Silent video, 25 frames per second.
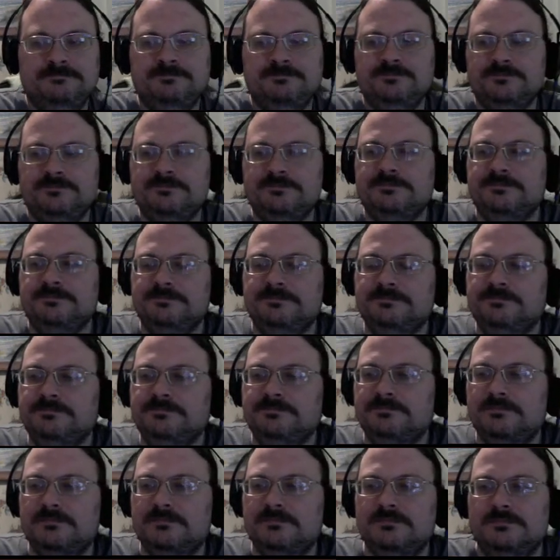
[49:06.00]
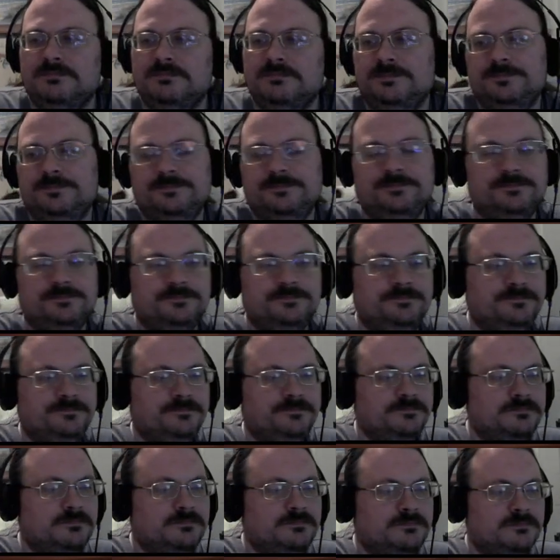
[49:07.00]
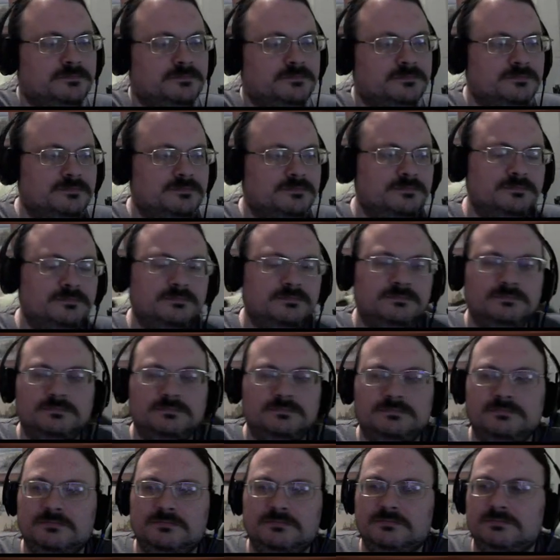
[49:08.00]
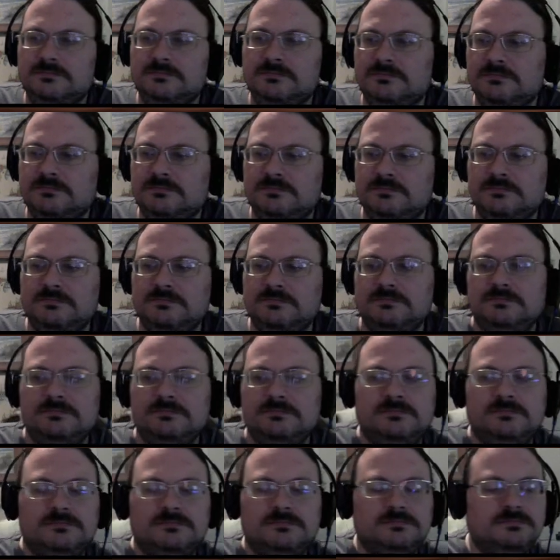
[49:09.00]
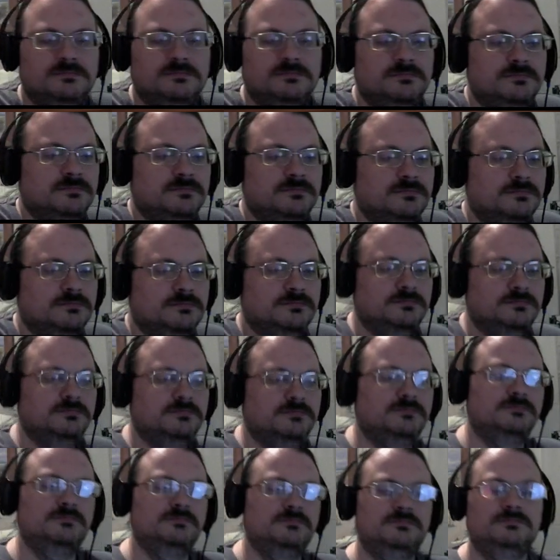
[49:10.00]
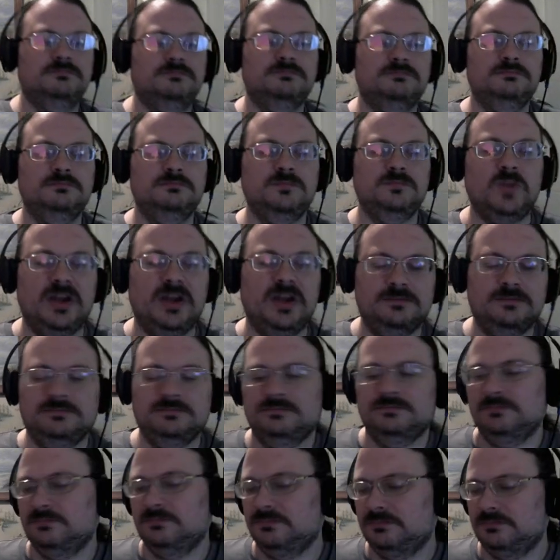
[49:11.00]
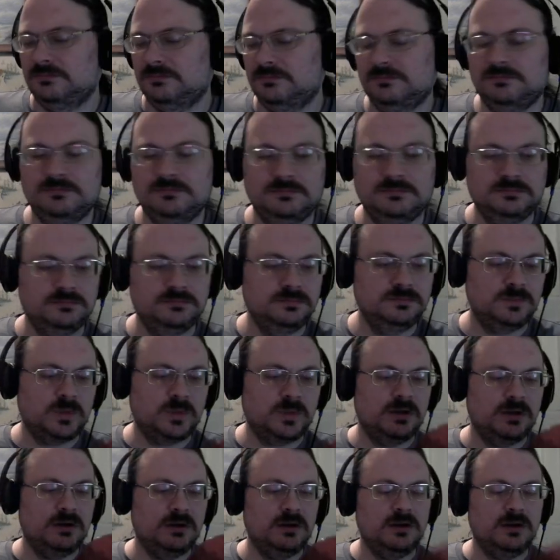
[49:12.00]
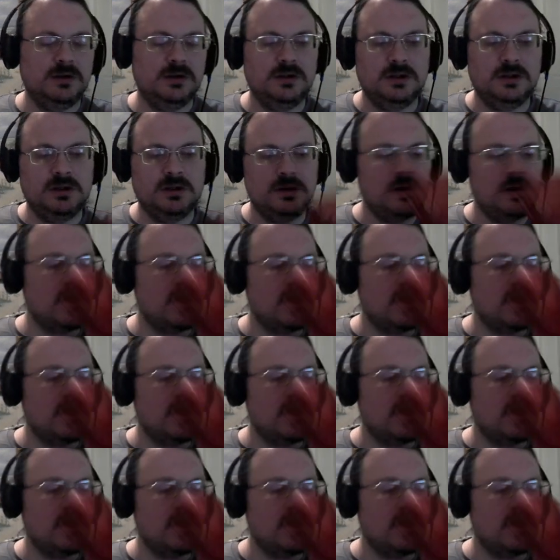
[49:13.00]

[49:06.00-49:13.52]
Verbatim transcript: And though that is an official book, it is still third party because it's not done by the first party writers. Yeah. Like Warforged